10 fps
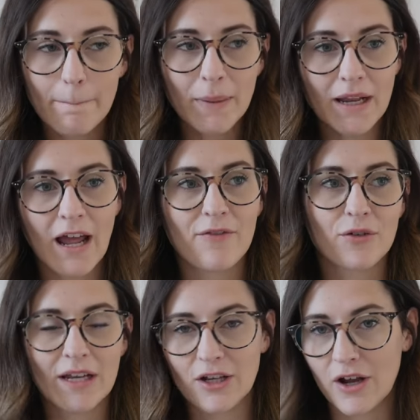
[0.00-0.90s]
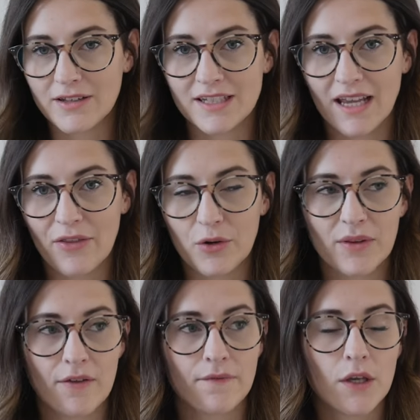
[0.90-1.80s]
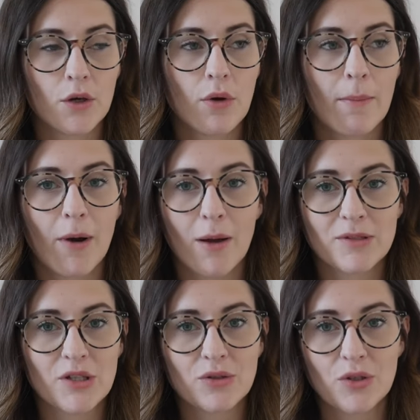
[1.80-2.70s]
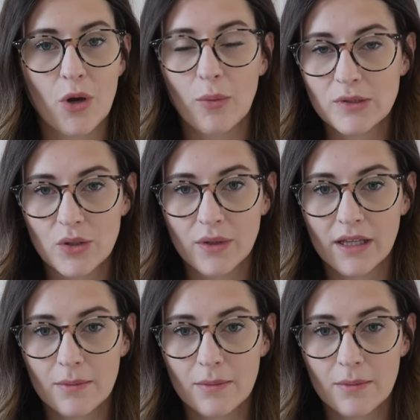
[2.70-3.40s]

But I've already gotten together with a few moms who do homeschooling